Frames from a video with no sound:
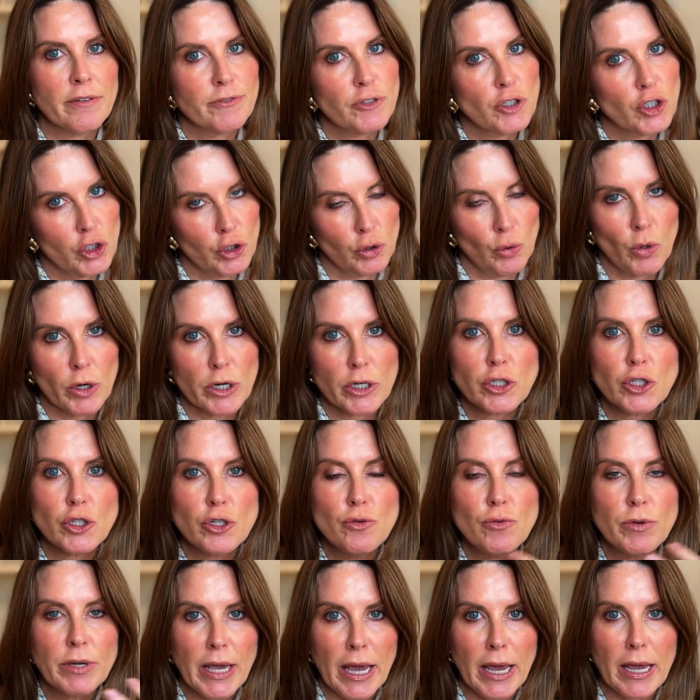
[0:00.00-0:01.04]
of shorts.
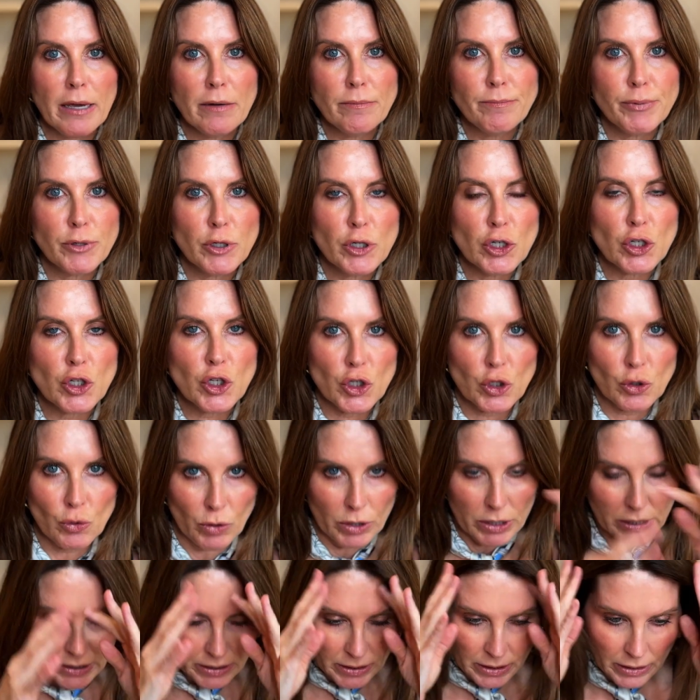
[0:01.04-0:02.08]
You can put
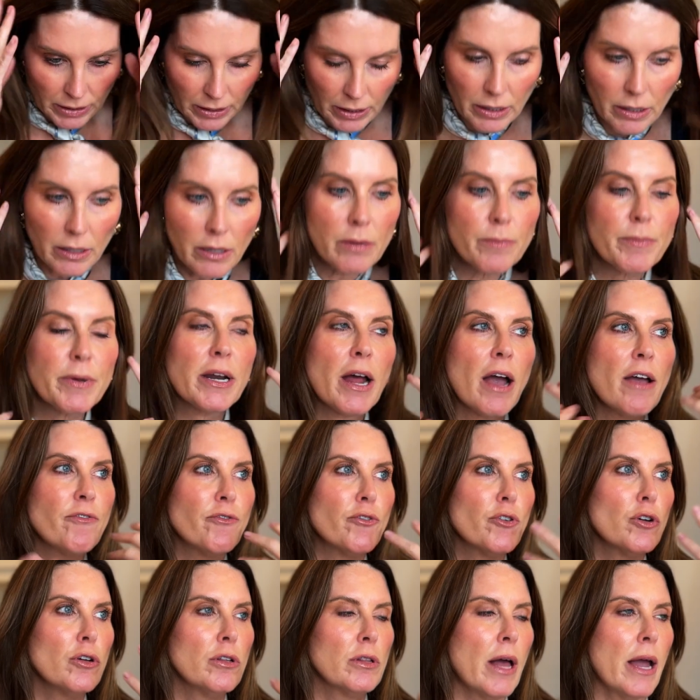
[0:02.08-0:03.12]
shorts in here, but I
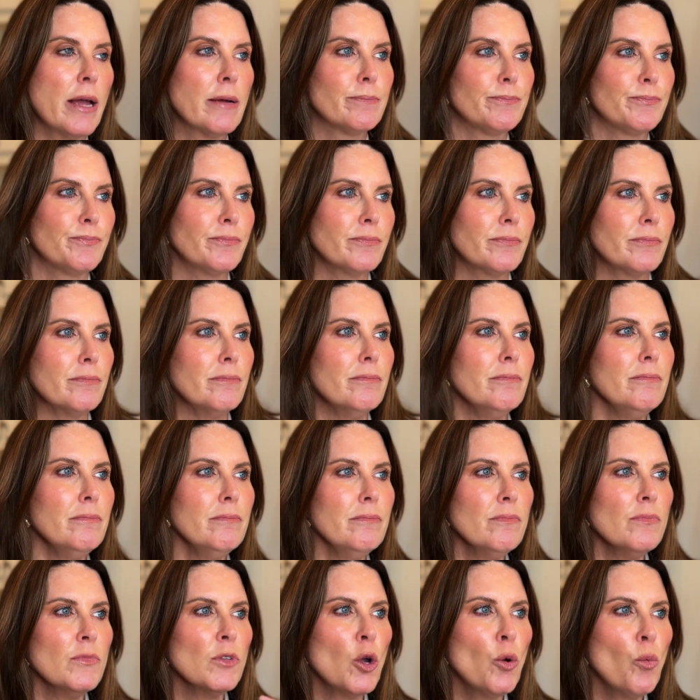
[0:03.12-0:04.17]
feel like
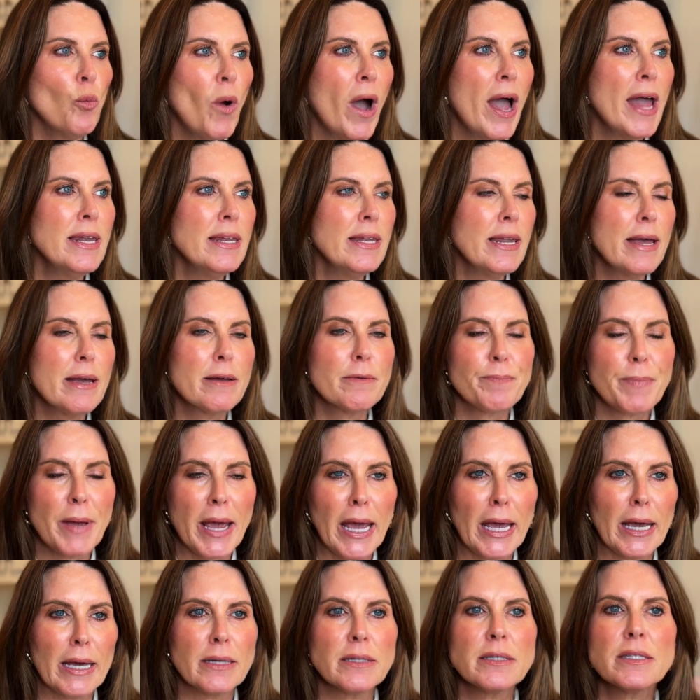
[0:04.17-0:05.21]
wide leg
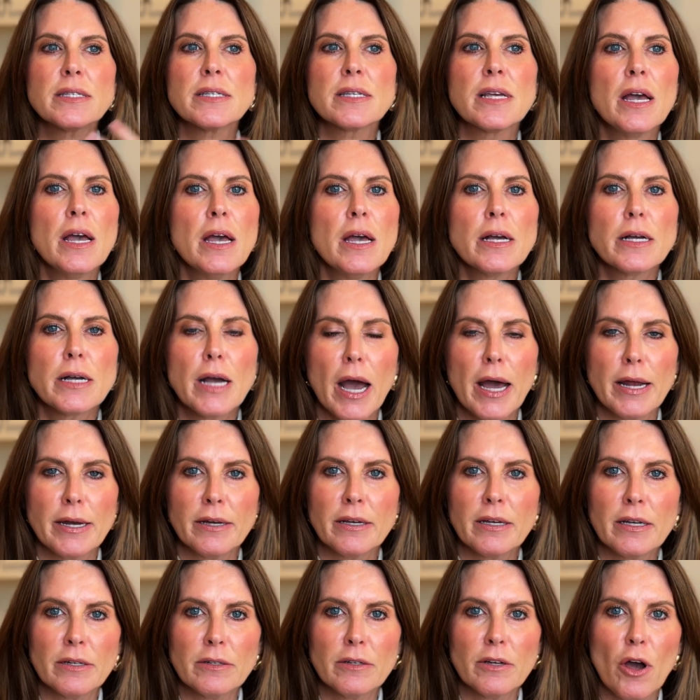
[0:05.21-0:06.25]
pants kind
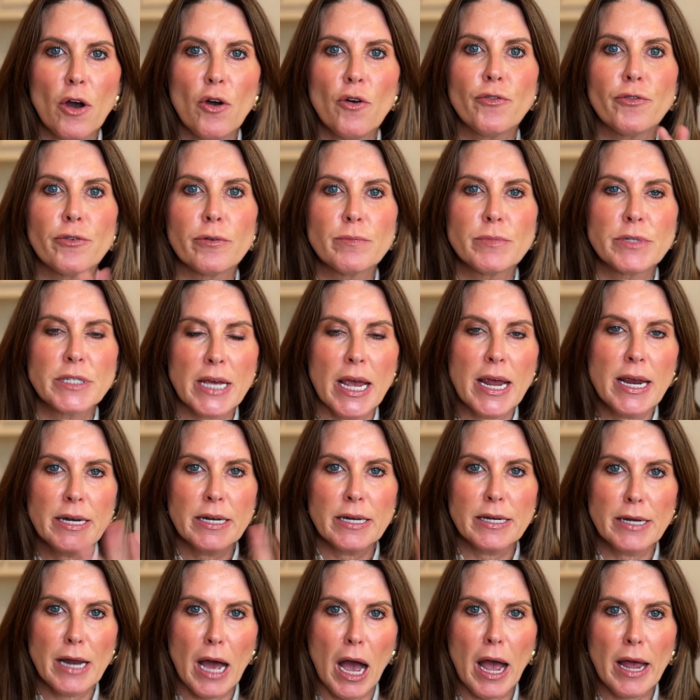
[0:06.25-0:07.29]
of can go from day
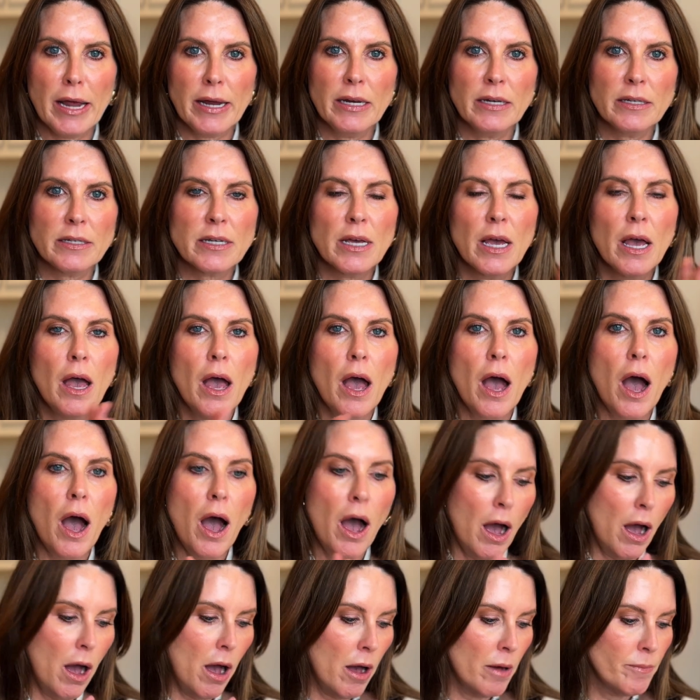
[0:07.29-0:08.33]
to night.
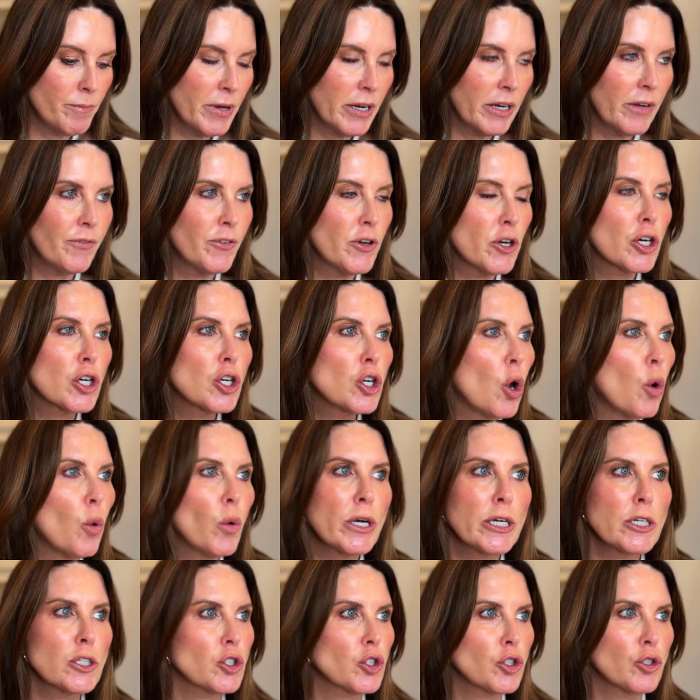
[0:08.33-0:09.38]
But if you're
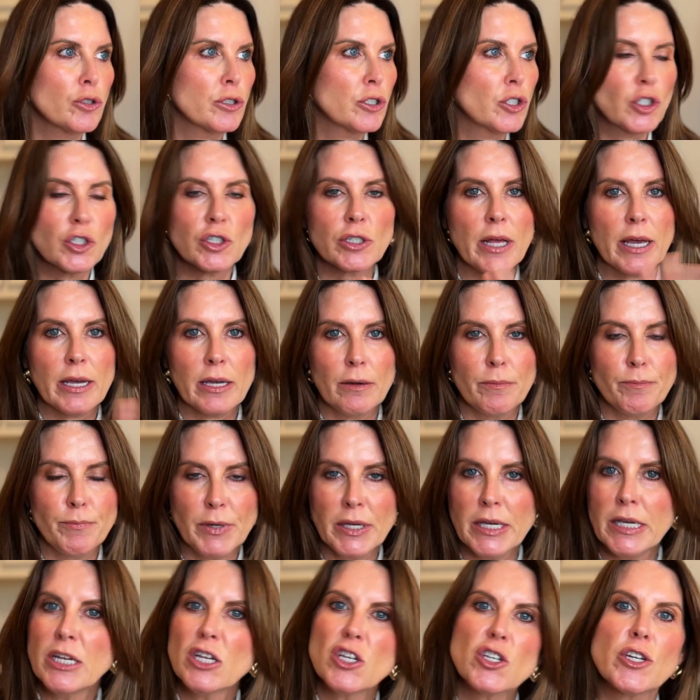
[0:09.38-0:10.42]
going to just like a
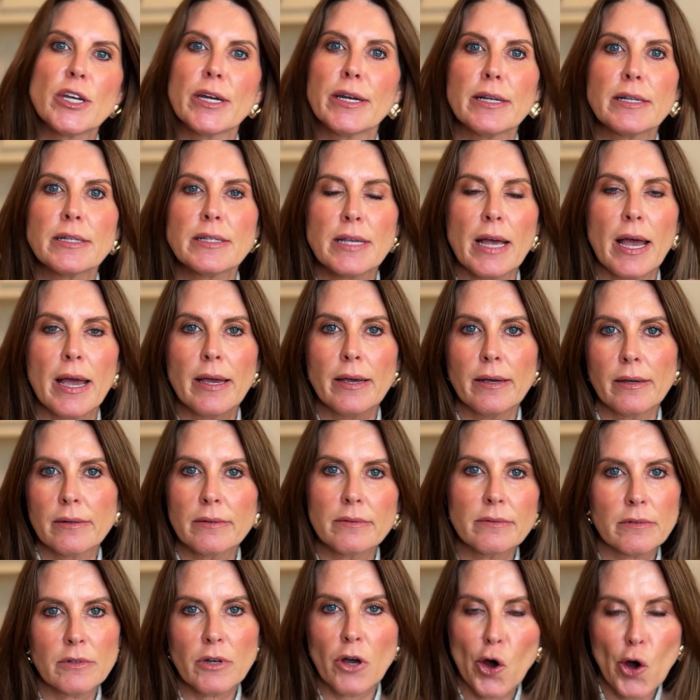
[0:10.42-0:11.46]
beach and it's like
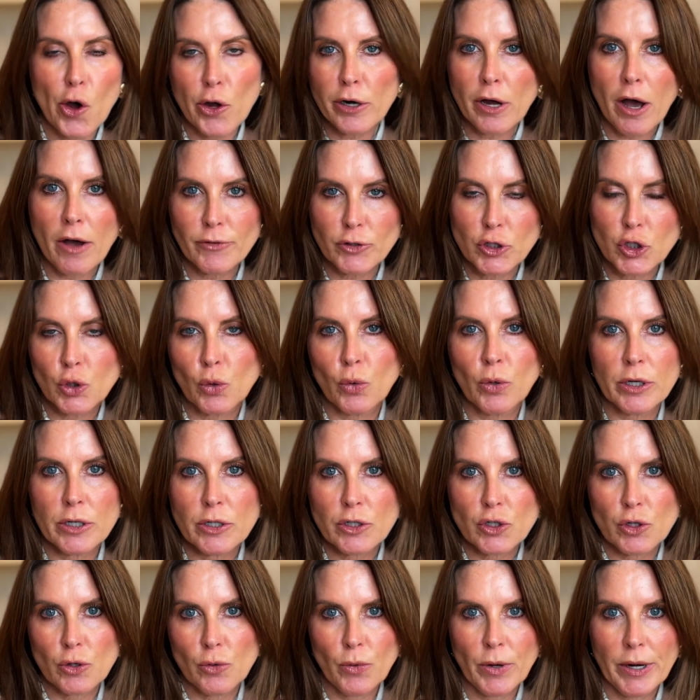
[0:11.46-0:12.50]
cut off
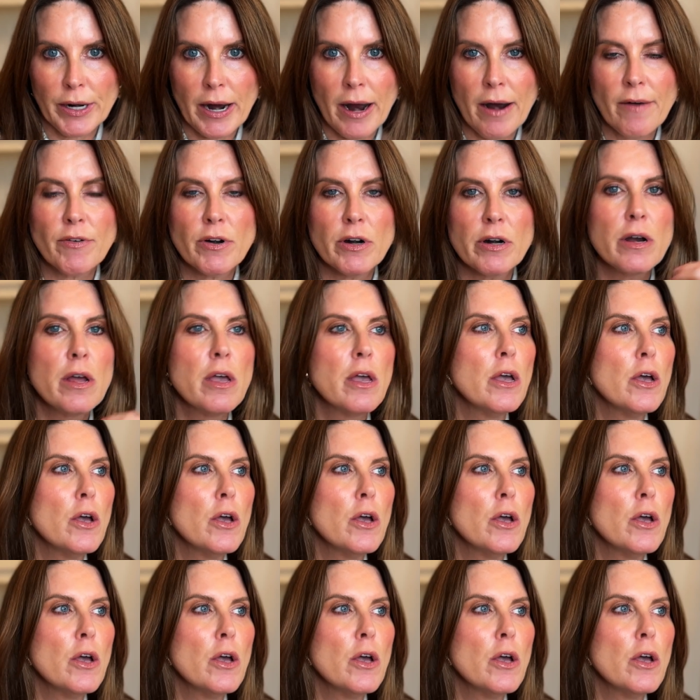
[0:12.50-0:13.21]
shorts or whatever,